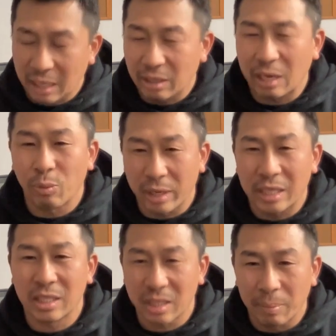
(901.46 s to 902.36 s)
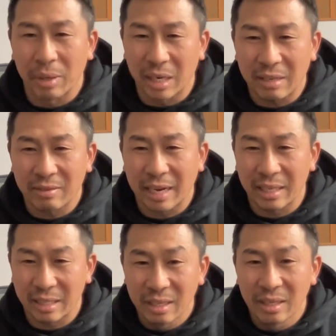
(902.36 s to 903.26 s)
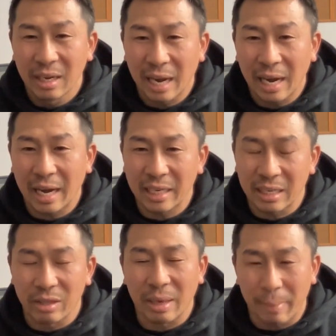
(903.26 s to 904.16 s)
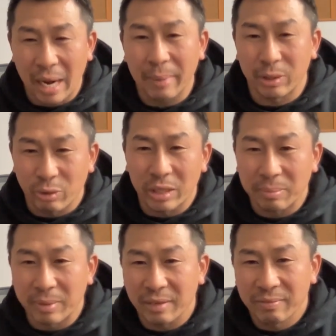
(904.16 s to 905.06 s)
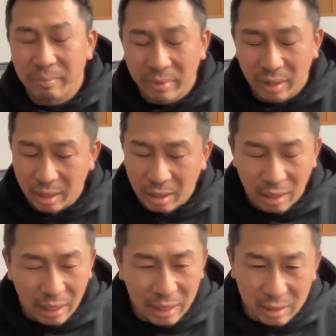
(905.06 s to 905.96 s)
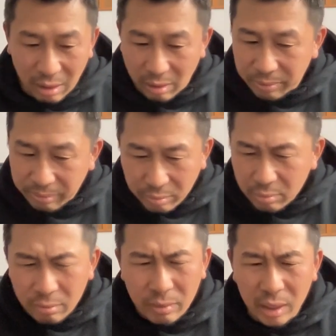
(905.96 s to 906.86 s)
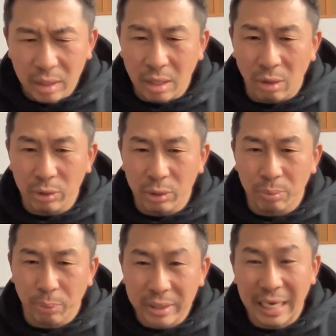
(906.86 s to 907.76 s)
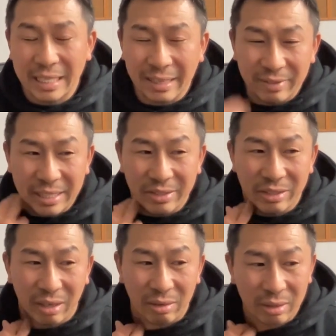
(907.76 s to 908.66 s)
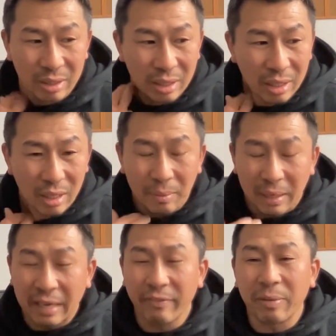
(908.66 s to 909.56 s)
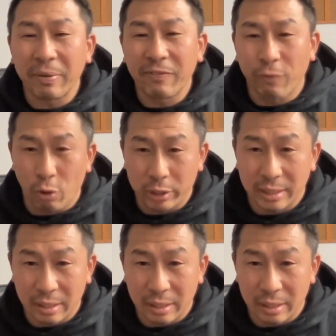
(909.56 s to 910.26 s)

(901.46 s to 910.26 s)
they went into the belief that that my minority myth. And so going through prison at 17 years old, even before